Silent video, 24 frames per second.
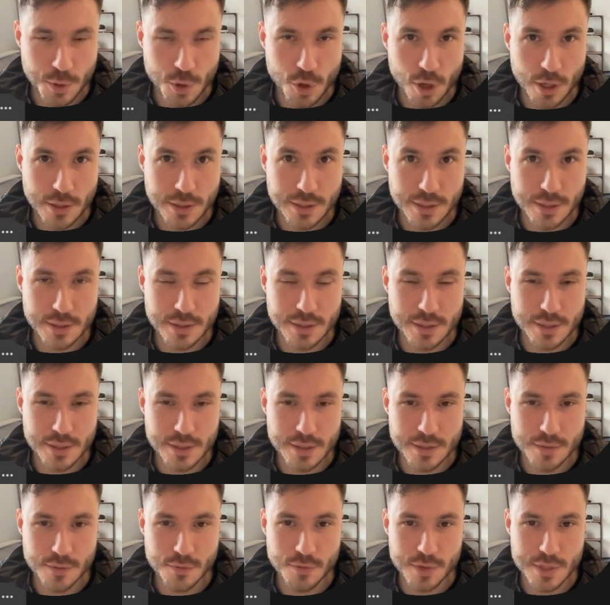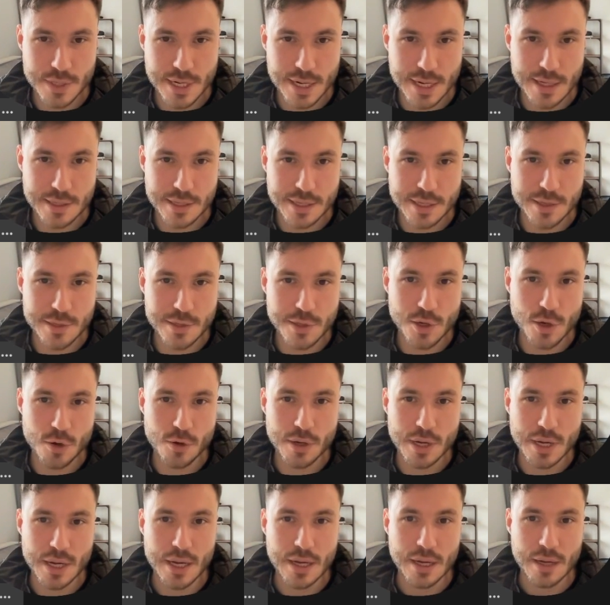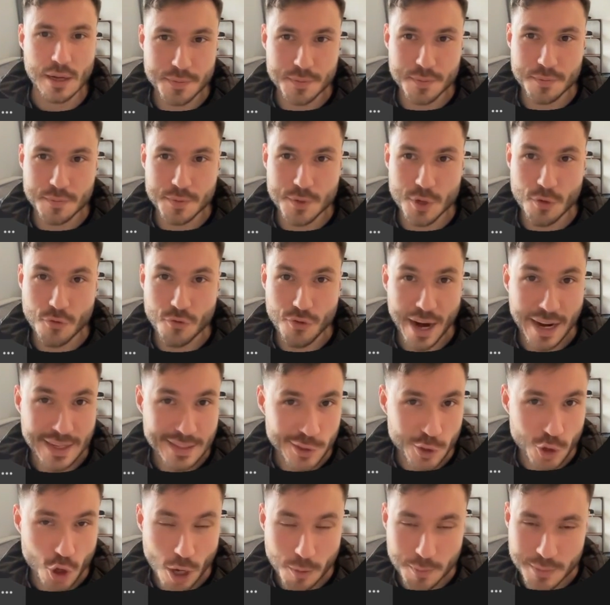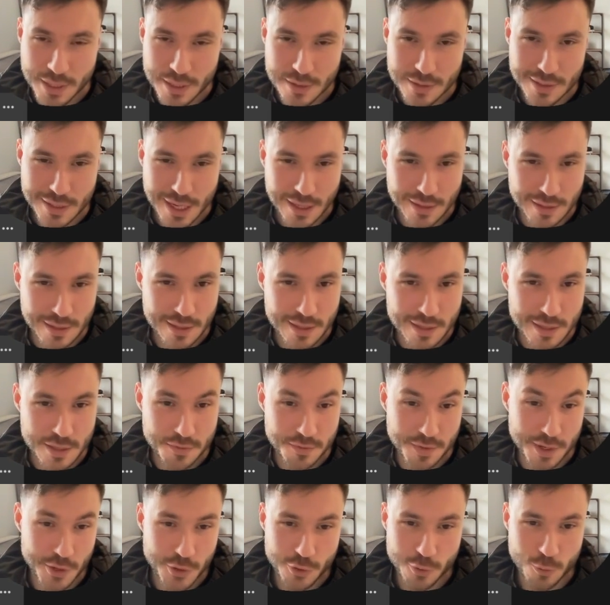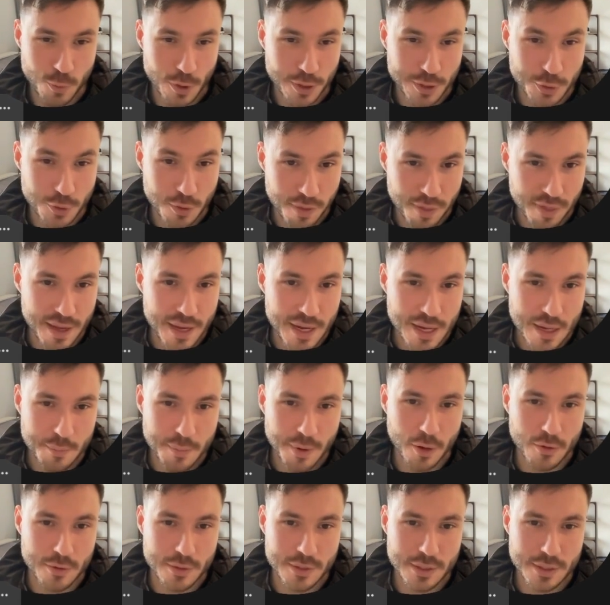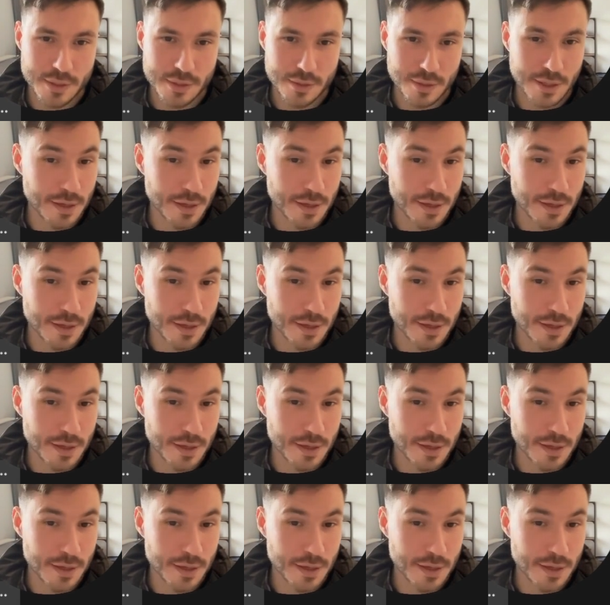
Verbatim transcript: got this result here so so write a comment under this video what you think about it